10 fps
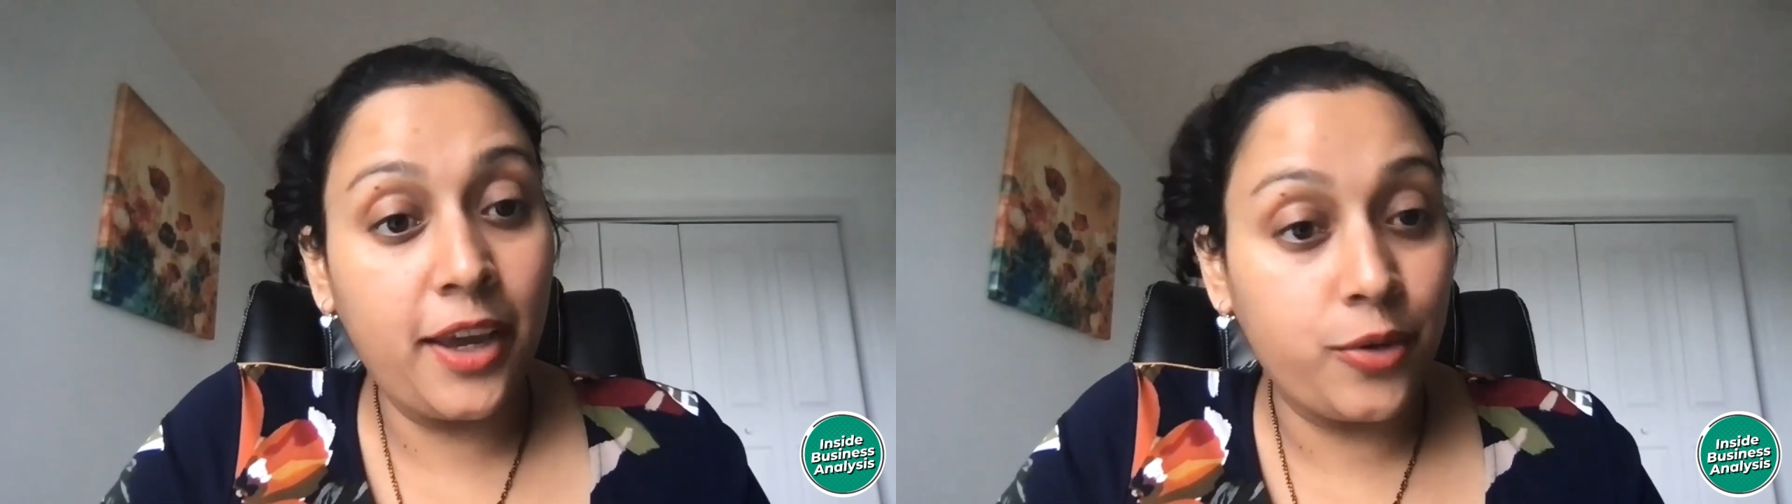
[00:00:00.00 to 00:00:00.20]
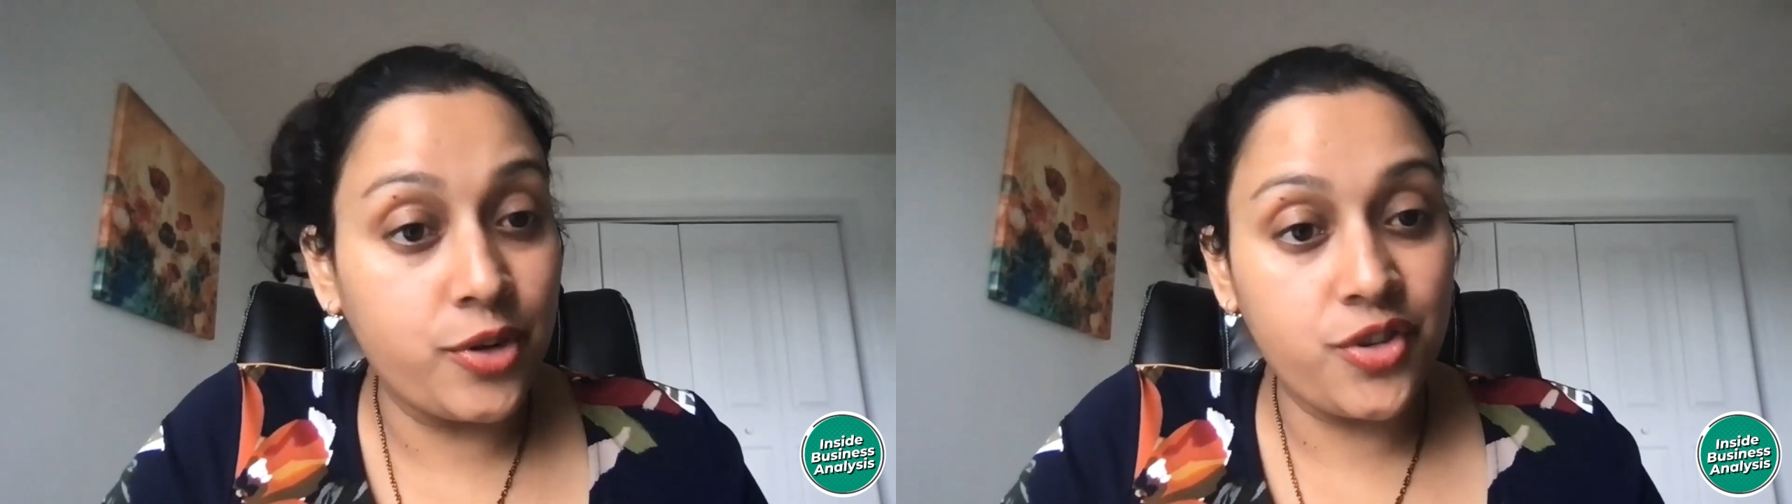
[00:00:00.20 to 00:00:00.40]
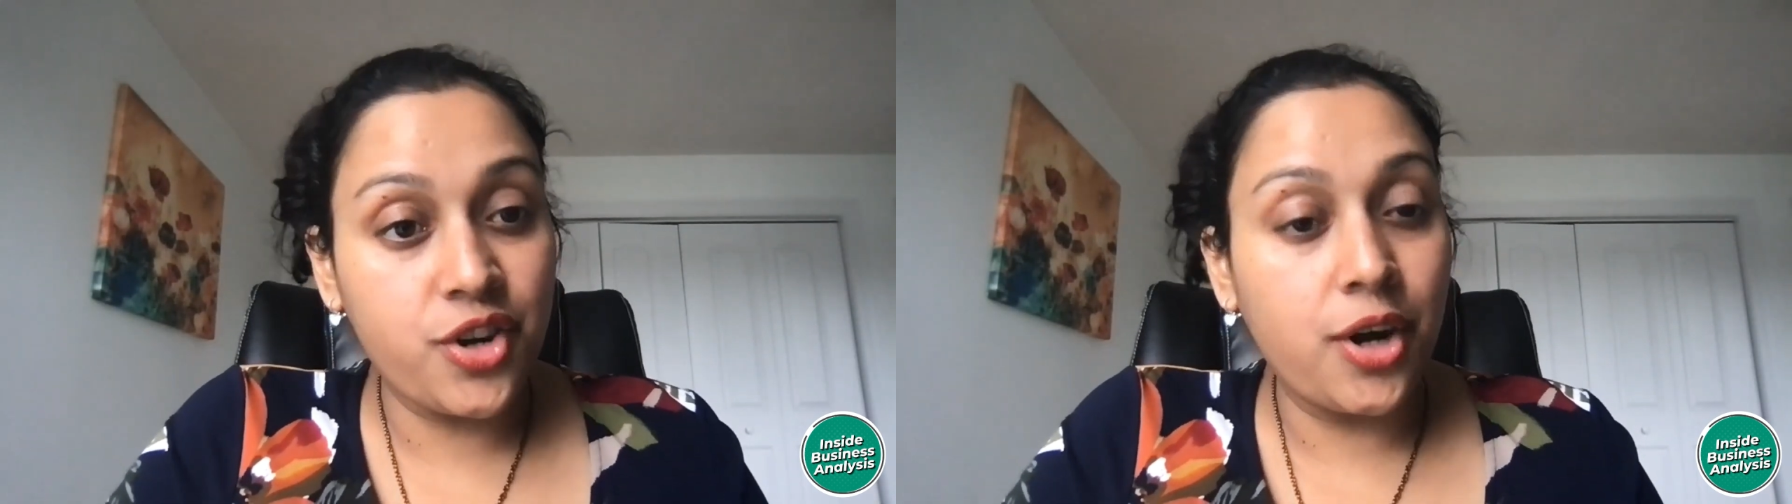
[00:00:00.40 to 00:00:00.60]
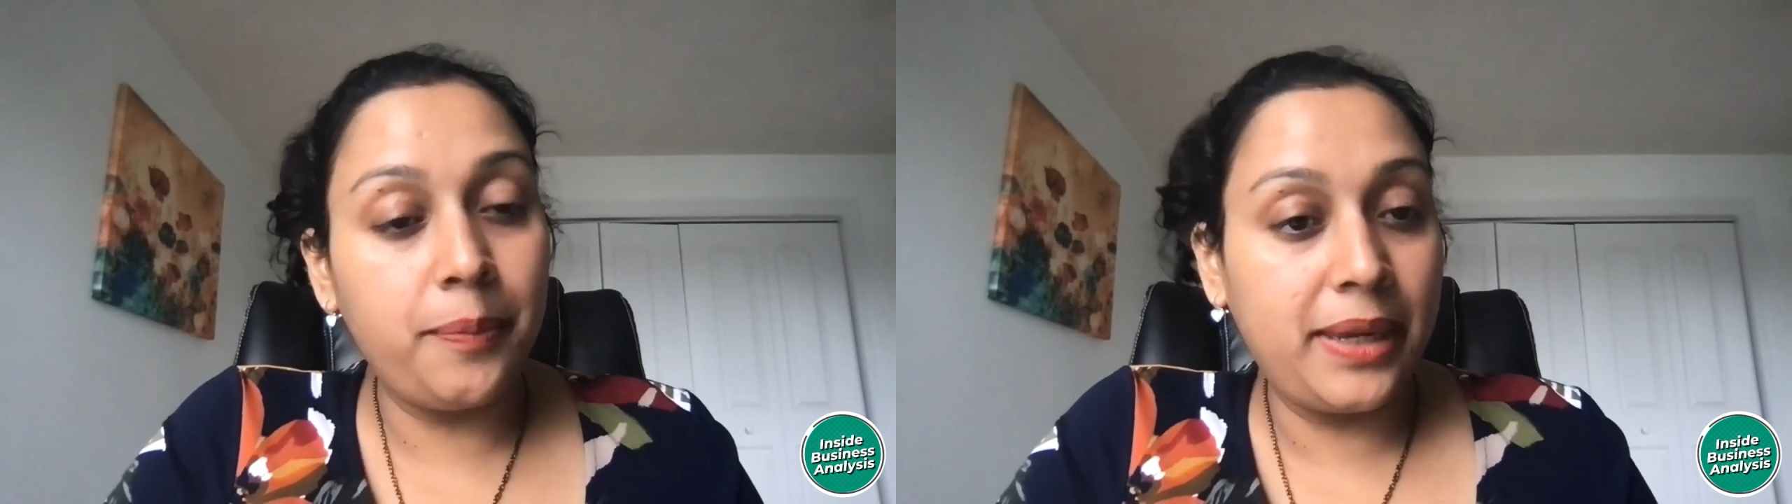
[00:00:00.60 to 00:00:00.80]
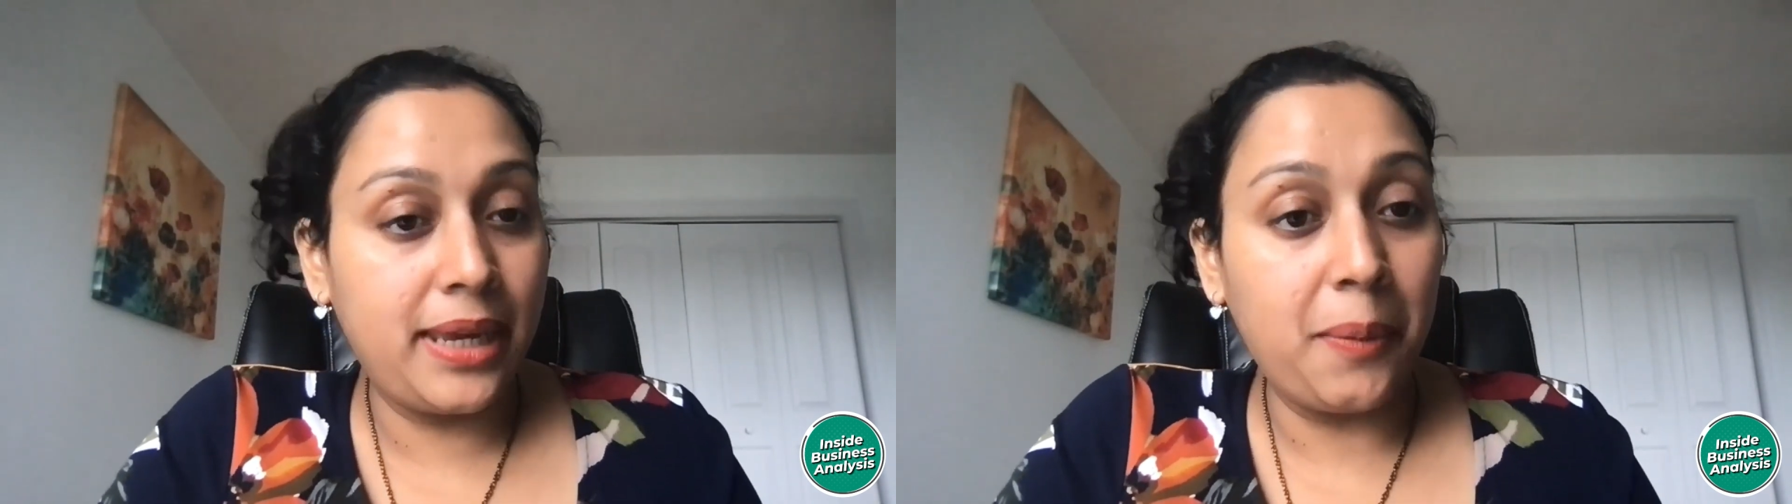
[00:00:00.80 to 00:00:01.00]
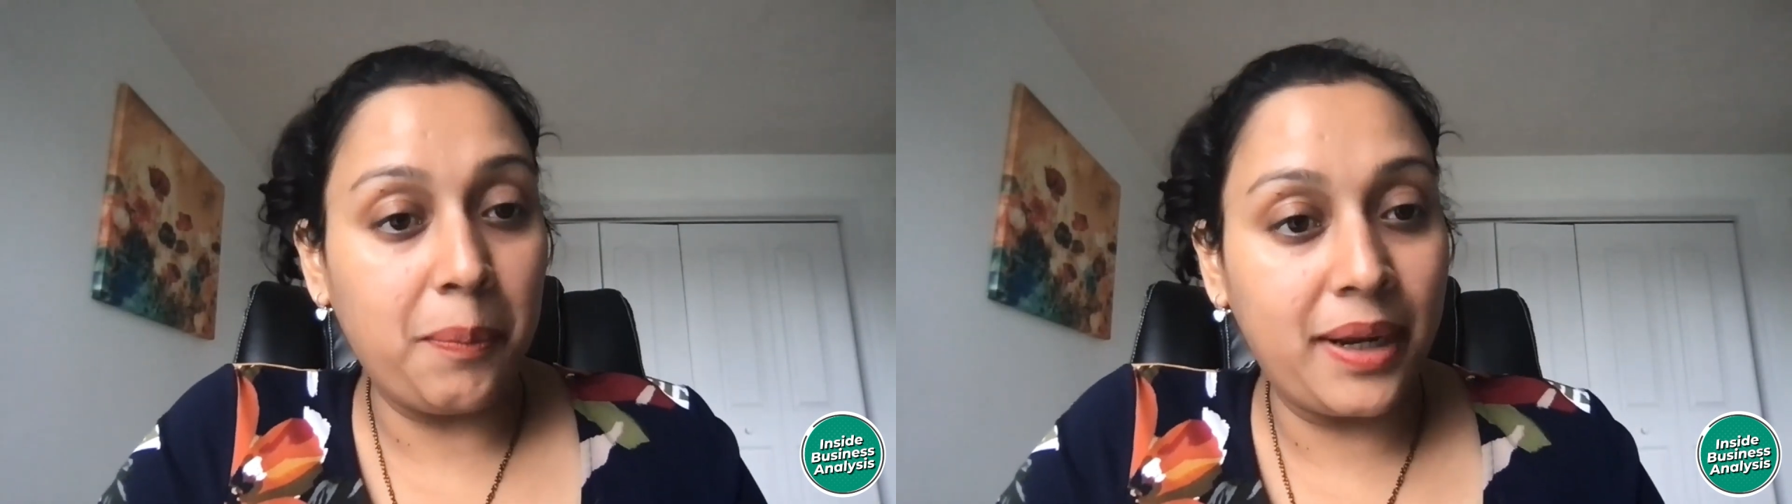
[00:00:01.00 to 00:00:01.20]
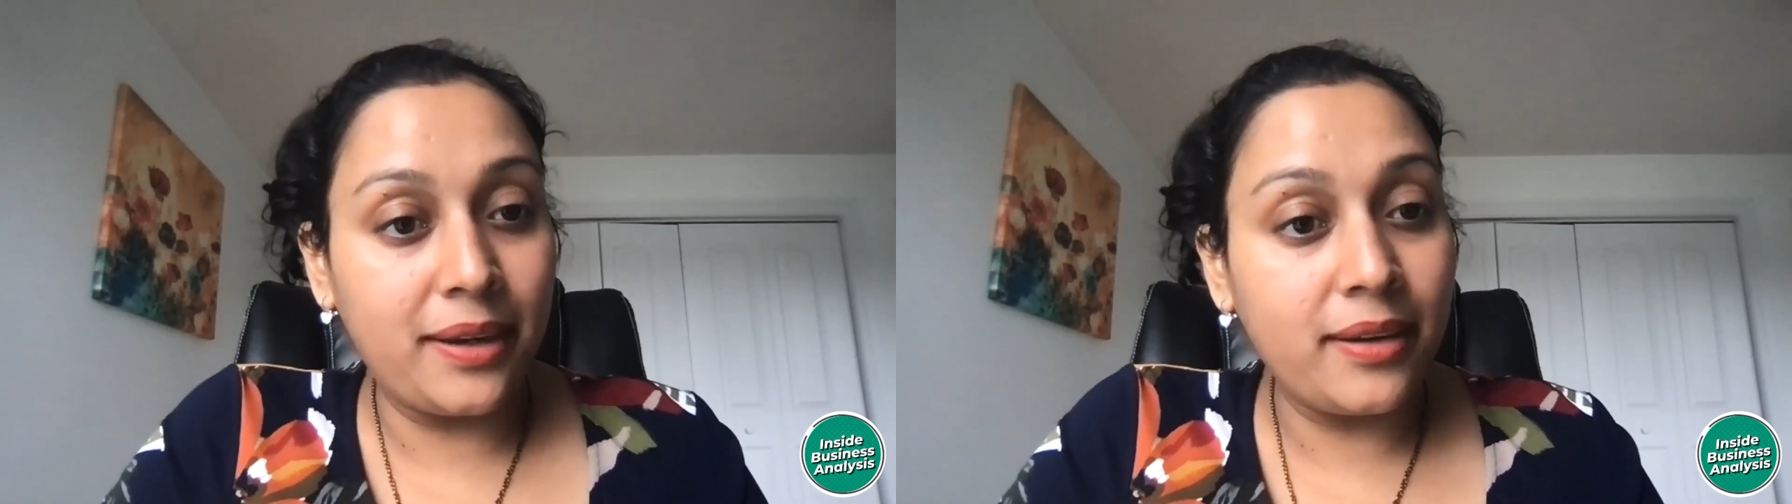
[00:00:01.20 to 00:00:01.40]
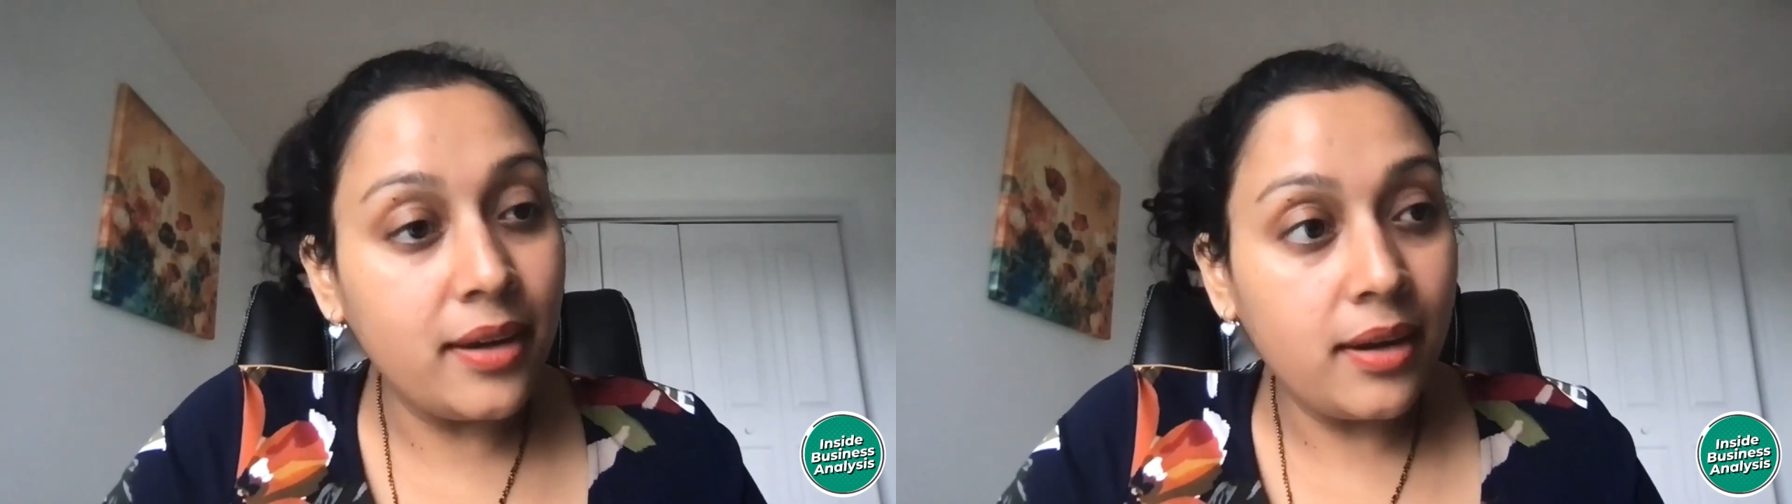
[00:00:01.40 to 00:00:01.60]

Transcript: you're a star BA, but